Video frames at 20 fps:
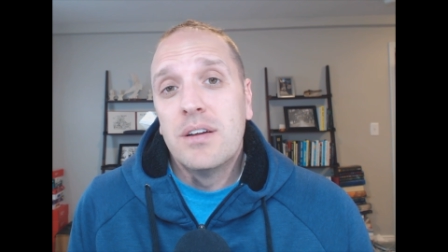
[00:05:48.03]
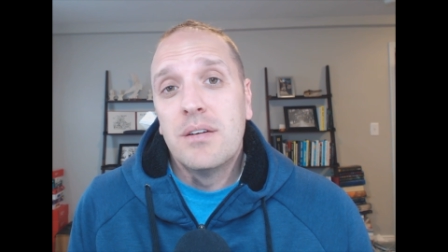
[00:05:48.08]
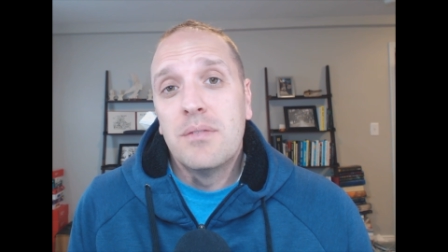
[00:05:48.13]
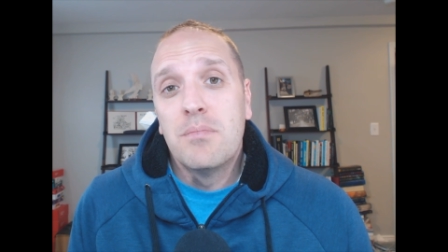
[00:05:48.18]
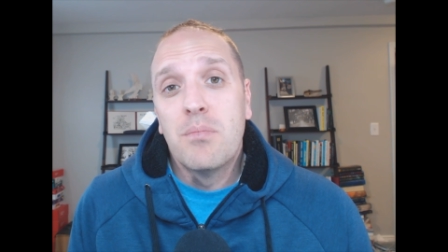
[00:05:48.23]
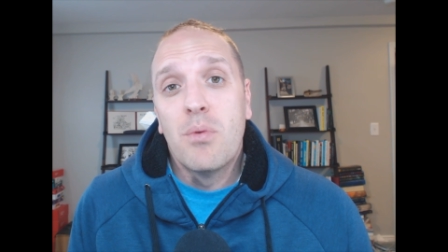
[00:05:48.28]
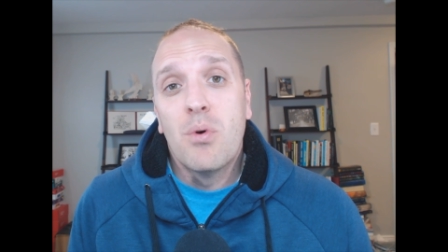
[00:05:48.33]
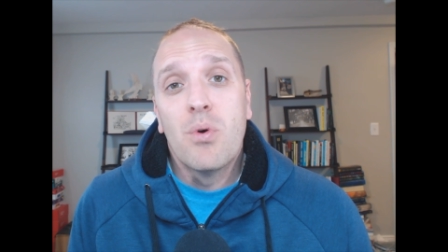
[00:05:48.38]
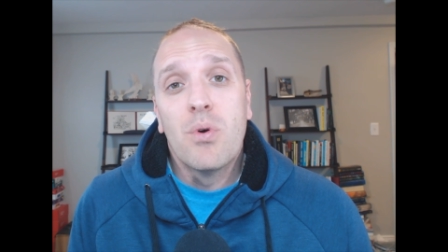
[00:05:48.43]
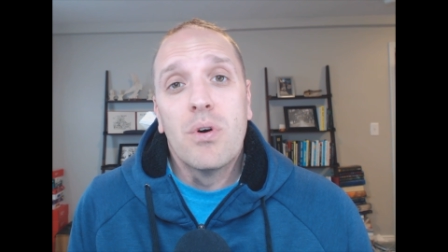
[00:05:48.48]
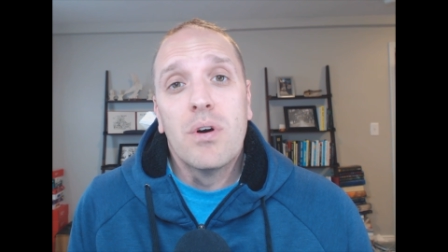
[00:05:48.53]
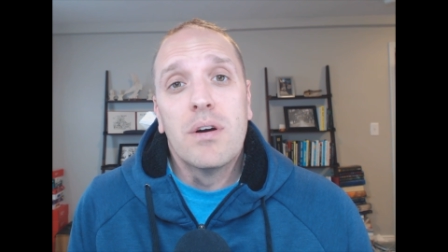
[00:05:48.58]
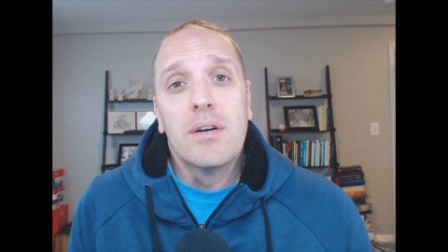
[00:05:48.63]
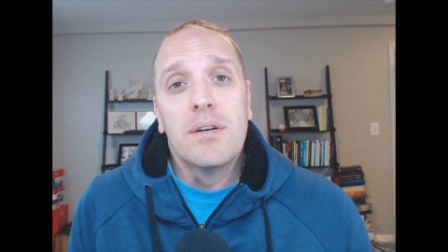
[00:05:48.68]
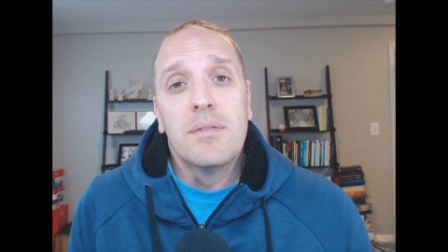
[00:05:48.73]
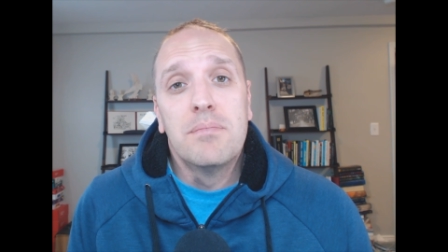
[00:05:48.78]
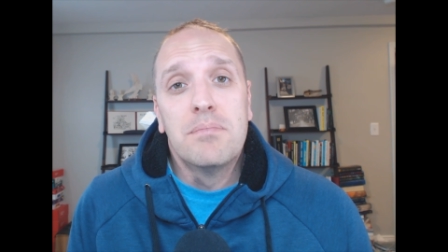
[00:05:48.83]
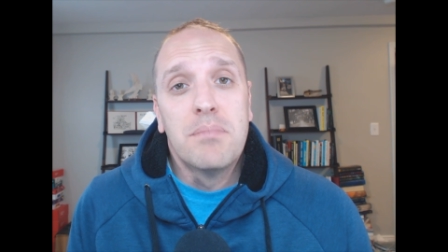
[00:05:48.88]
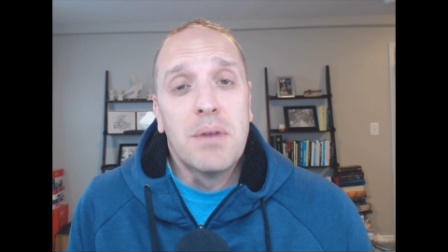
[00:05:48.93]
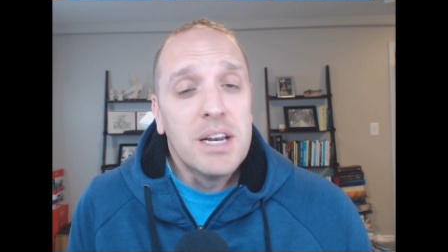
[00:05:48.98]

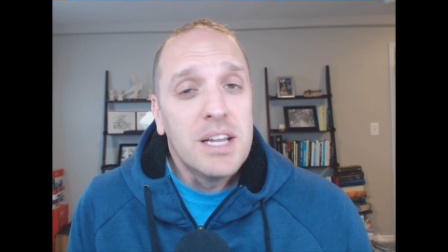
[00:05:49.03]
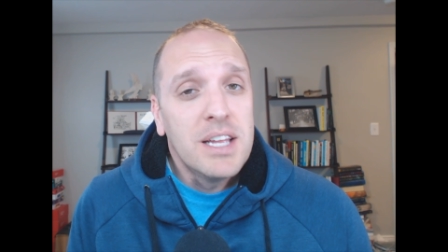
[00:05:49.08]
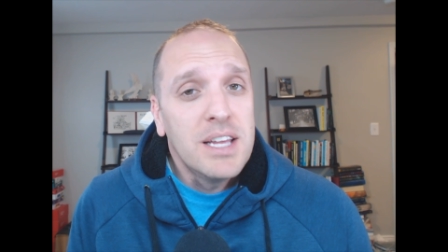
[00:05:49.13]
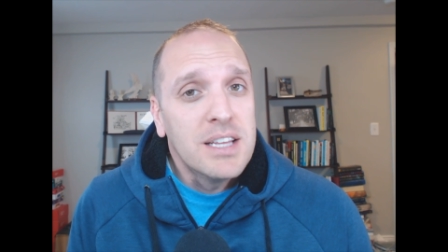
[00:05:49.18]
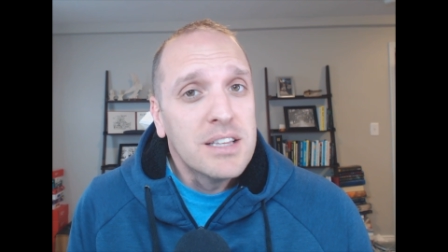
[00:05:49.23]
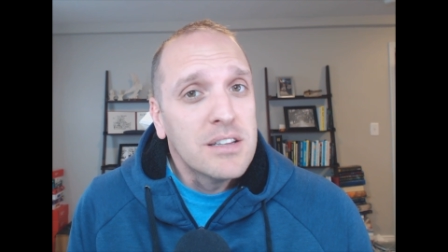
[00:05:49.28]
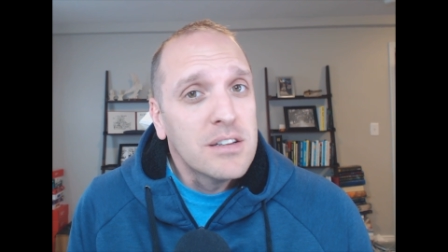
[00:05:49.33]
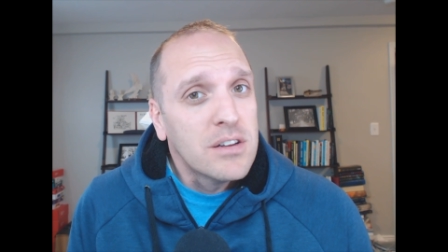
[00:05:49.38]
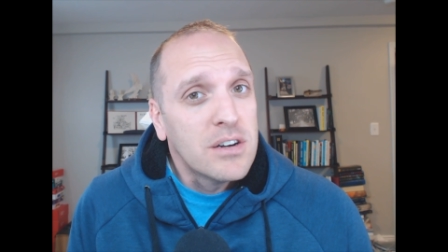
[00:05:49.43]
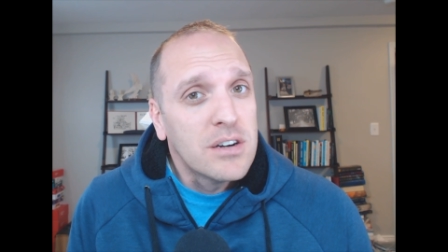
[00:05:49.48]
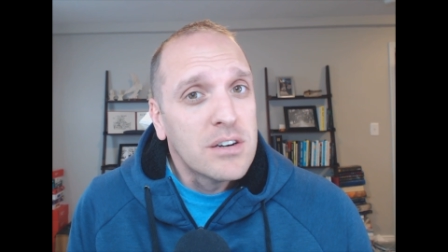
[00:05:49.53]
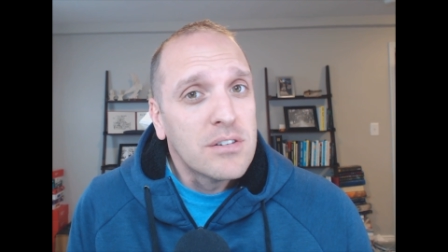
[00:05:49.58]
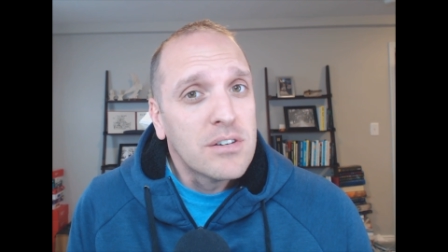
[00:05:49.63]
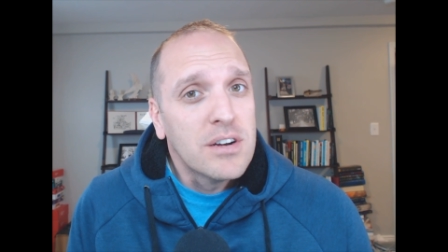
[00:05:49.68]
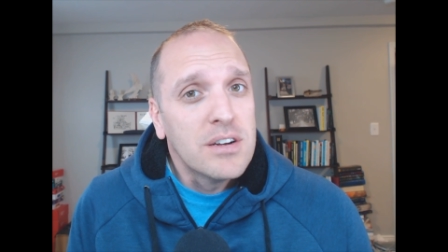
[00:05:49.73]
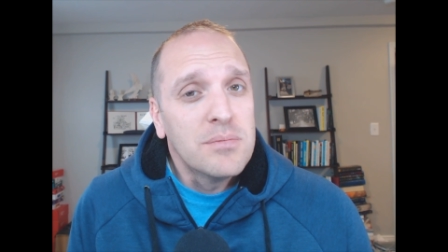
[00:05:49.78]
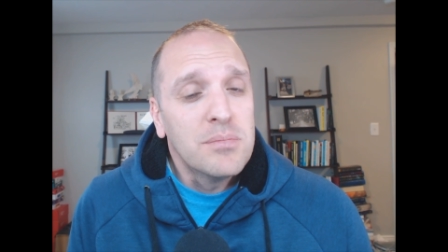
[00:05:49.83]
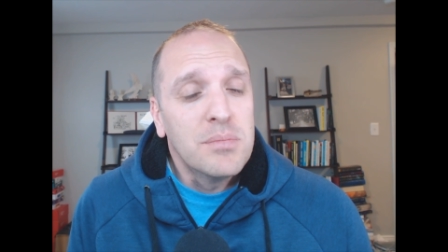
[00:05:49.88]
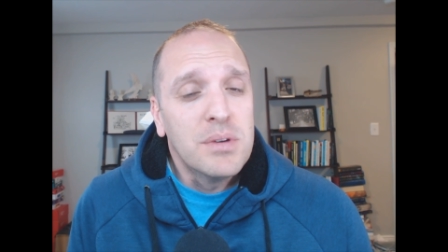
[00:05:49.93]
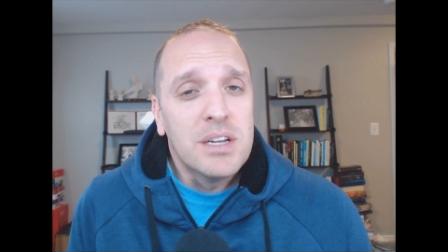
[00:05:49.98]
more money in the long
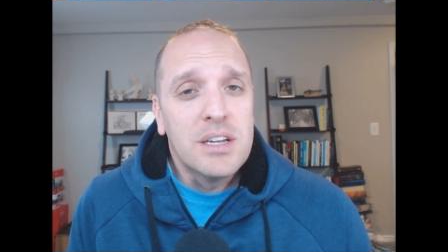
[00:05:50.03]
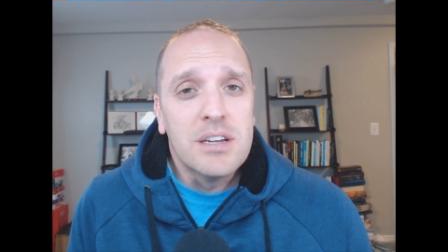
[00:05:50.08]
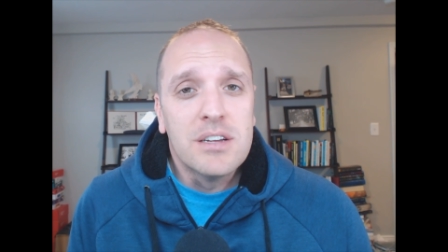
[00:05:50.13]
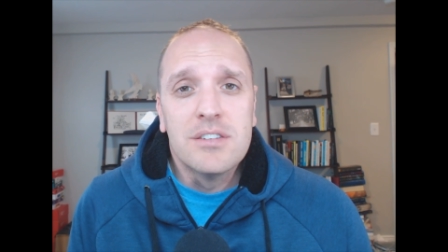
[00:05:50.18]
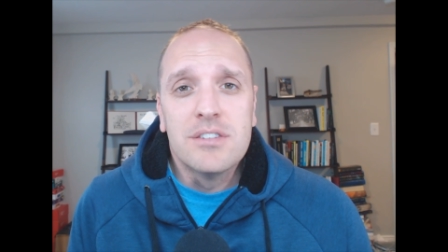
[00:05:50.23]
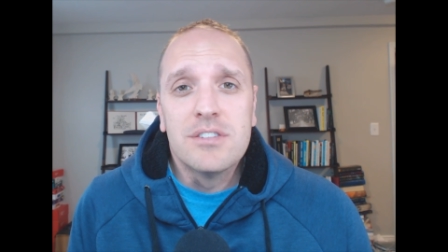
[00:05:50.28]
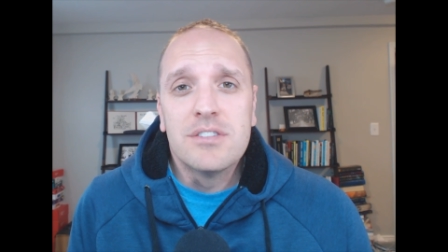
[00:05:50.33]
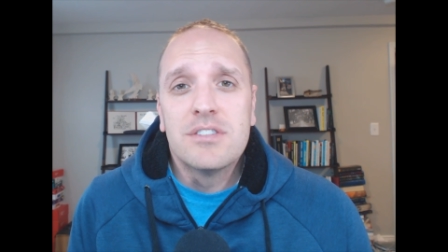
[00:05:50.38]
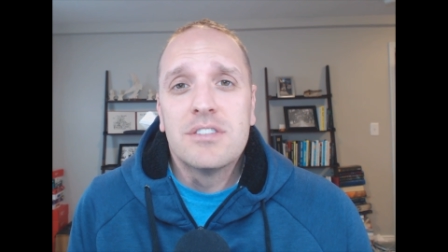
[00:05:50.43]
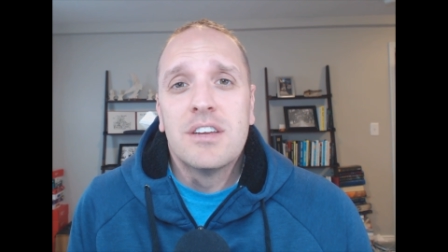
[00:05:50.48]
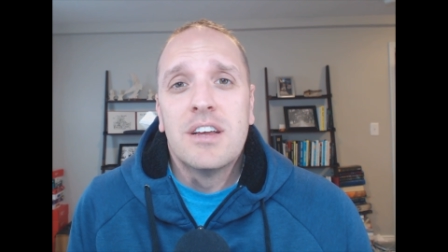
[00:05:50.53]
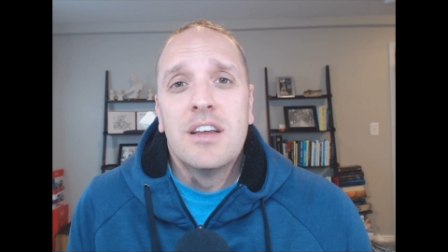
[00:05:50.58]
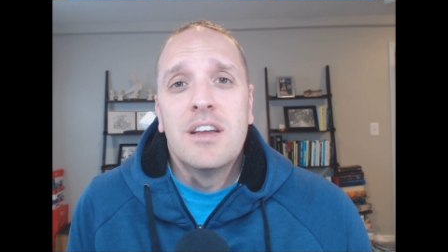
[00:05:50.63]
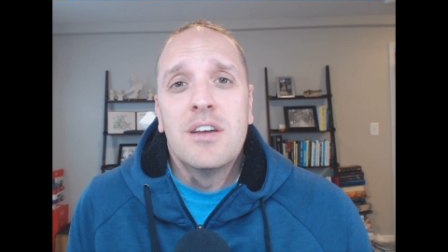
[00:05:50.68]
run, because